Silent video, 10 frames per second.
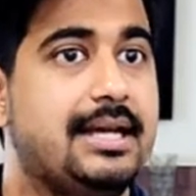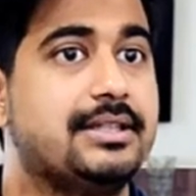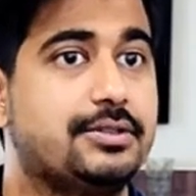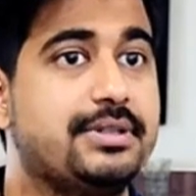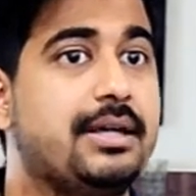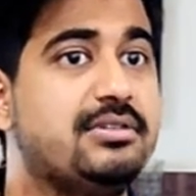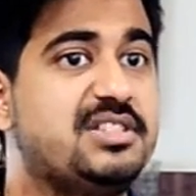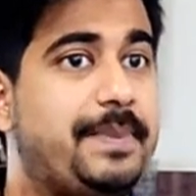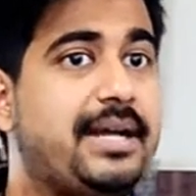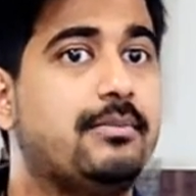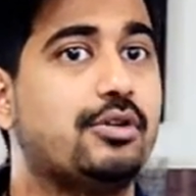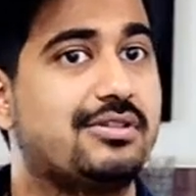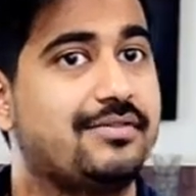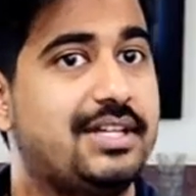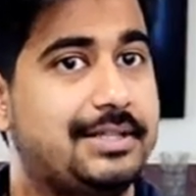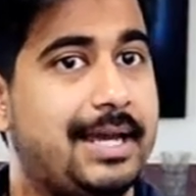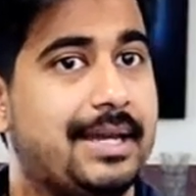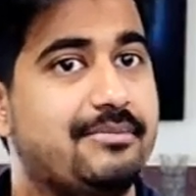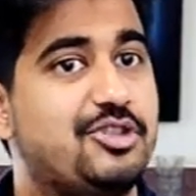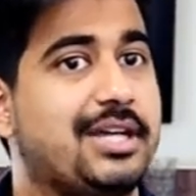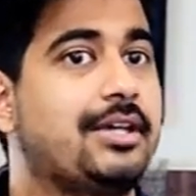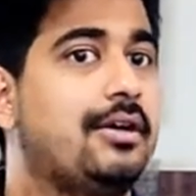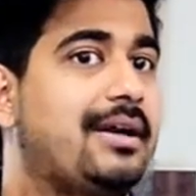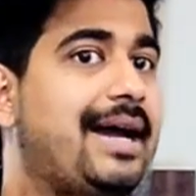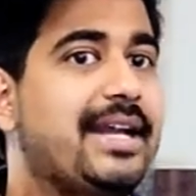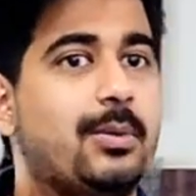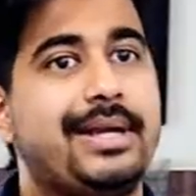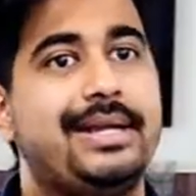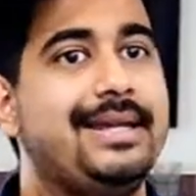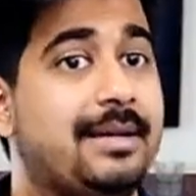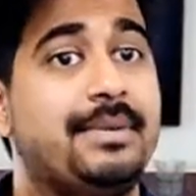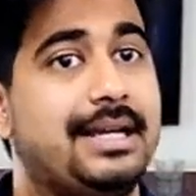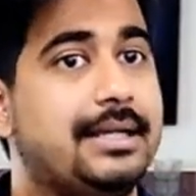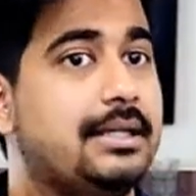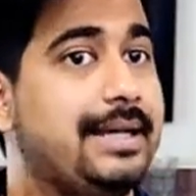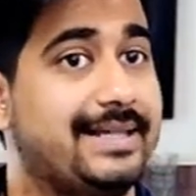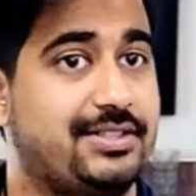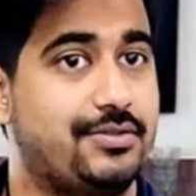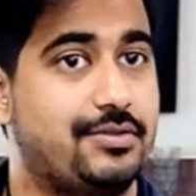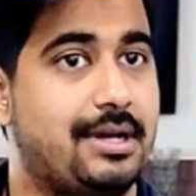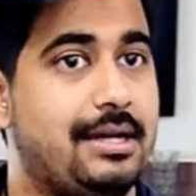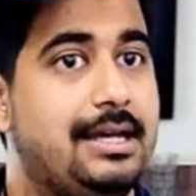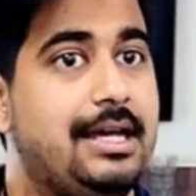So they will spend most of their time checking your I20, admit letter, etc.